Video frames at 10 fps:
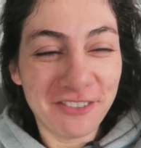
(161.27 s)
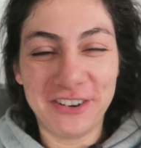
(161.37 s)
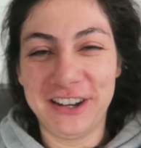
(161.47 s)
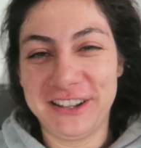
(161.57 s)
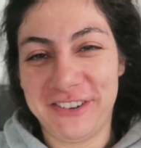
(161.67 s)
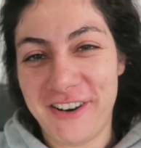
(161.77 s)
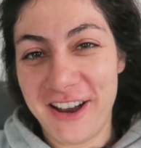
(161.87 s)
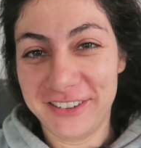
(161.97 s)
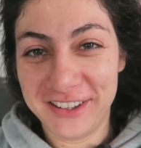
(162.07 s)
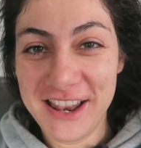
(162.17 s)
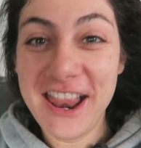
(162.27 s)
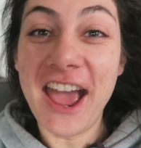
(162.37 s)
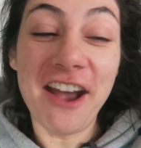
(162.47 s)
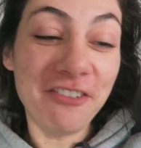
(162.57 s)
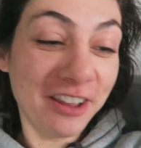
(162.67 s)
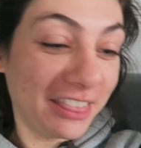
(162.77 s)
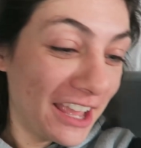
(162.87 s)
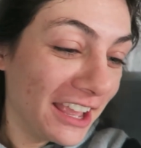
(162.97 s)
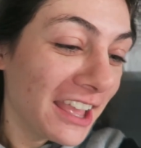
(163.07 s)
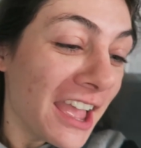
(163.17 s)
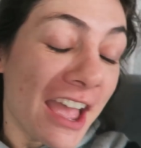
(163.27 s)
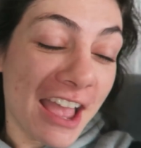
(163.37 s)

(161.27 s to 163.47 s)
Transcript: for the crocs and everything